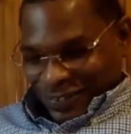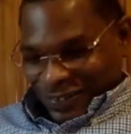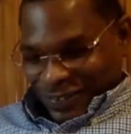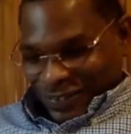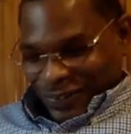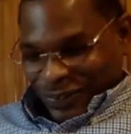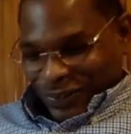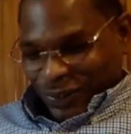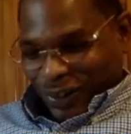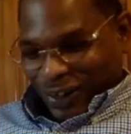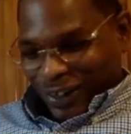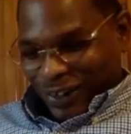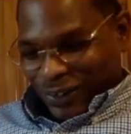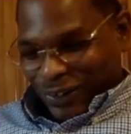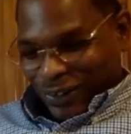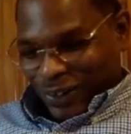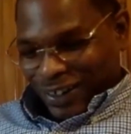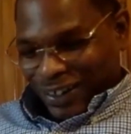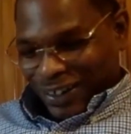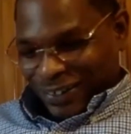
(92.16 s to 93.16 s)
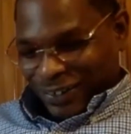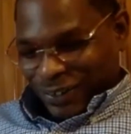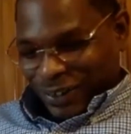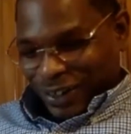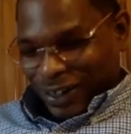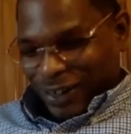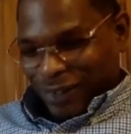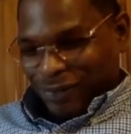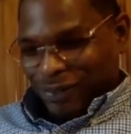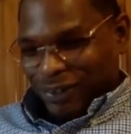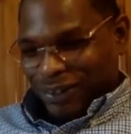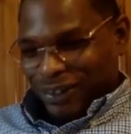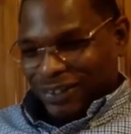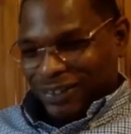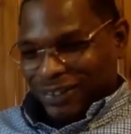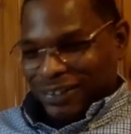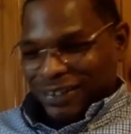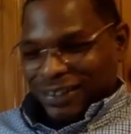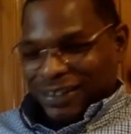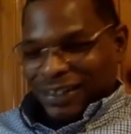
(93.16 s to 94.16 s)
Right. I feel
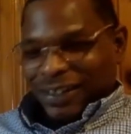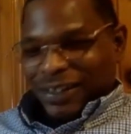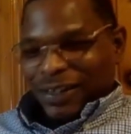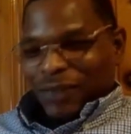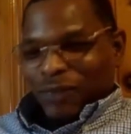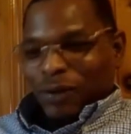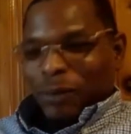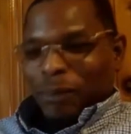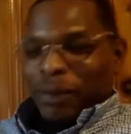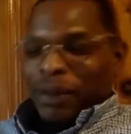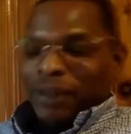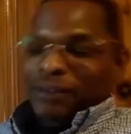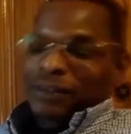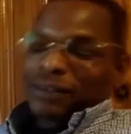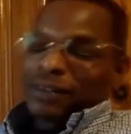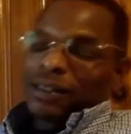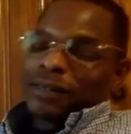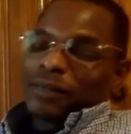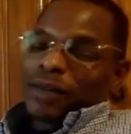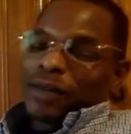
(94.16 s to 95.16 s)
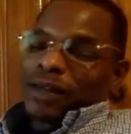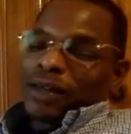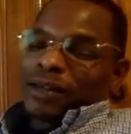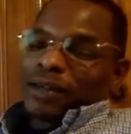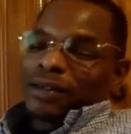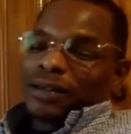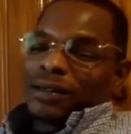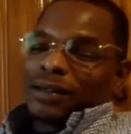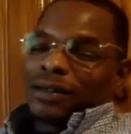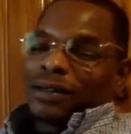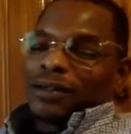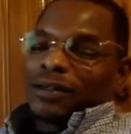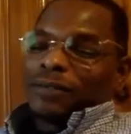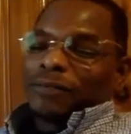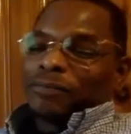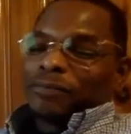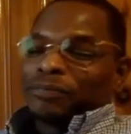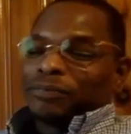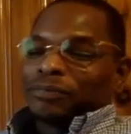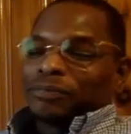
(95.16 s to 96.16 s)
you. Well, basically, man,
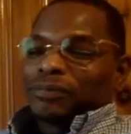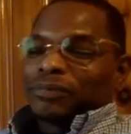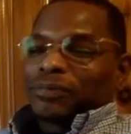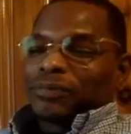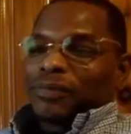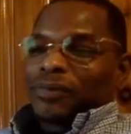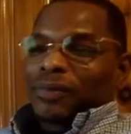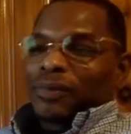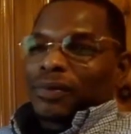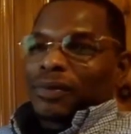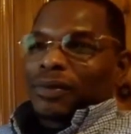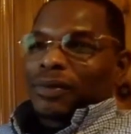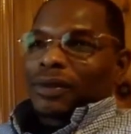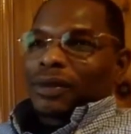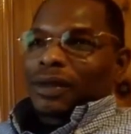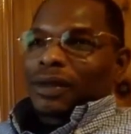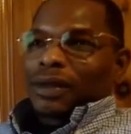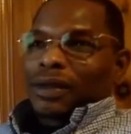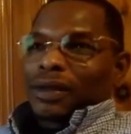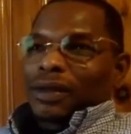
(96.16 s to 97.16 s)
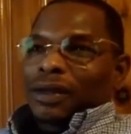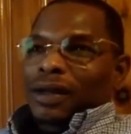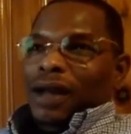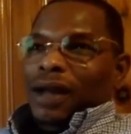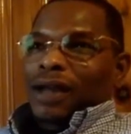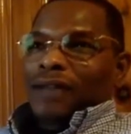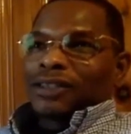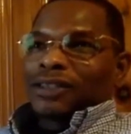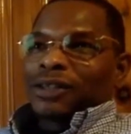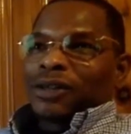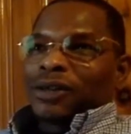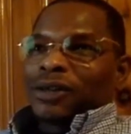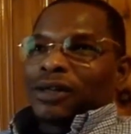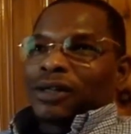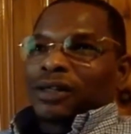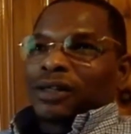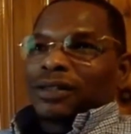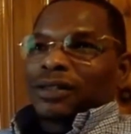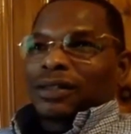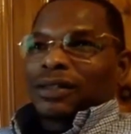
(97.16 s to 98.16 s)
I
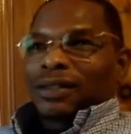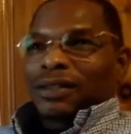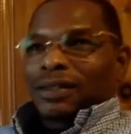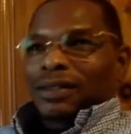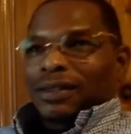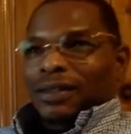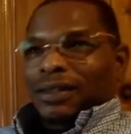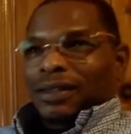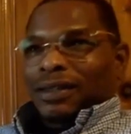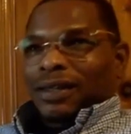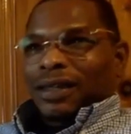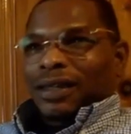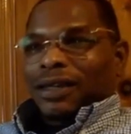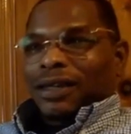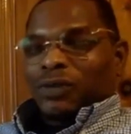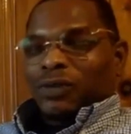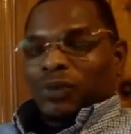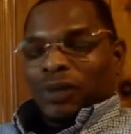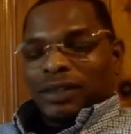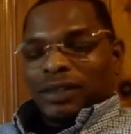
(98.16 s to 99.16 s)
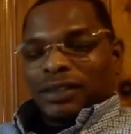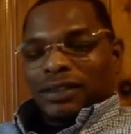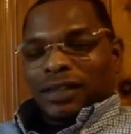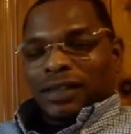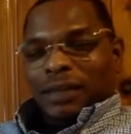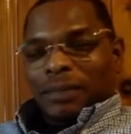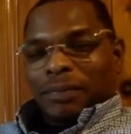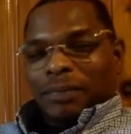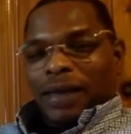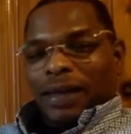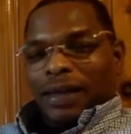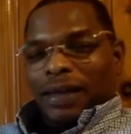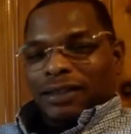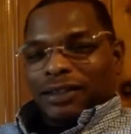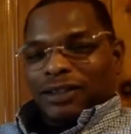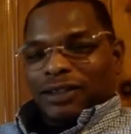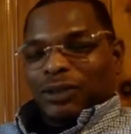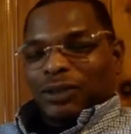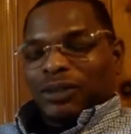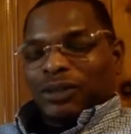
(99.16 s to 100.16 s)
started in real estate back
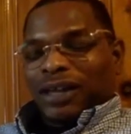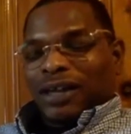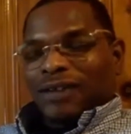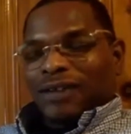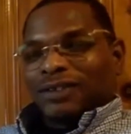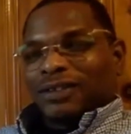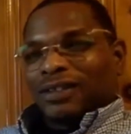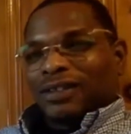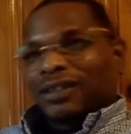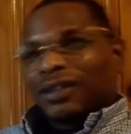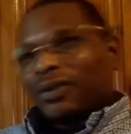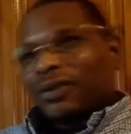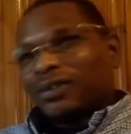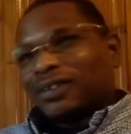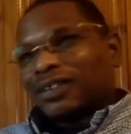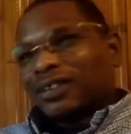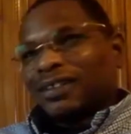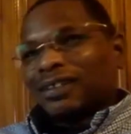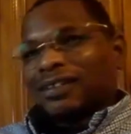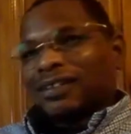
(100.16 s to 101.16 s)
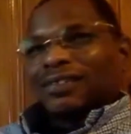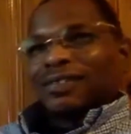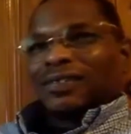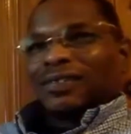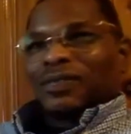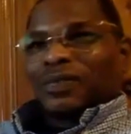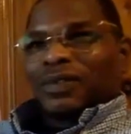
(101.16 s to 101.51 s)
in 2013.